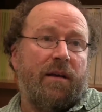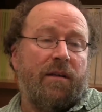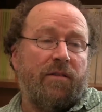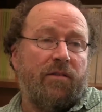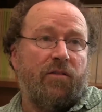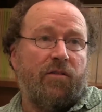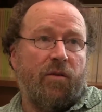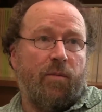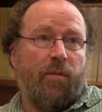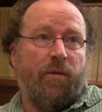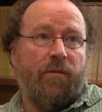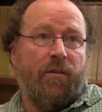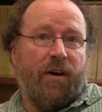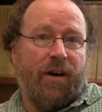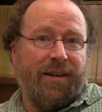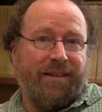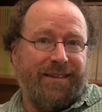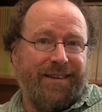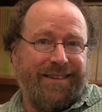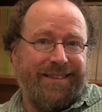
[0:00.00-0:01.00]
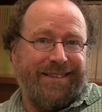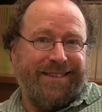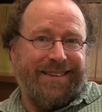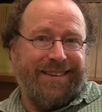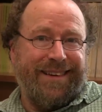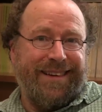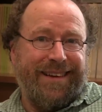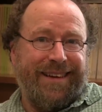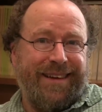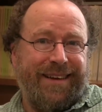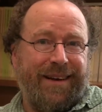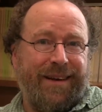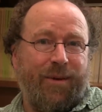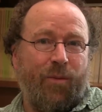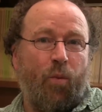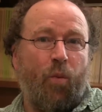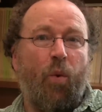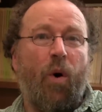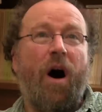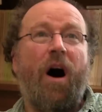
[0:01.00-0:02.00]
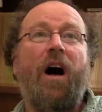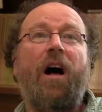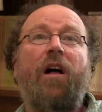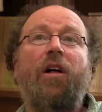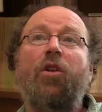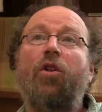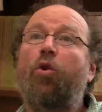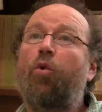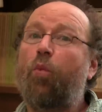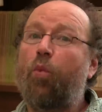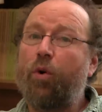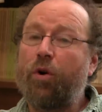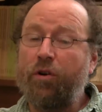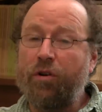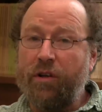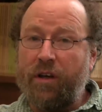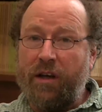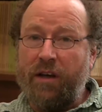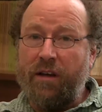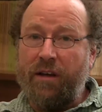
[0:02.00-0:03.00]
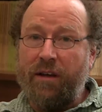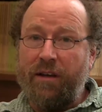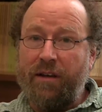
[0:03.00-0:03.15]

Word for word: supervises while working.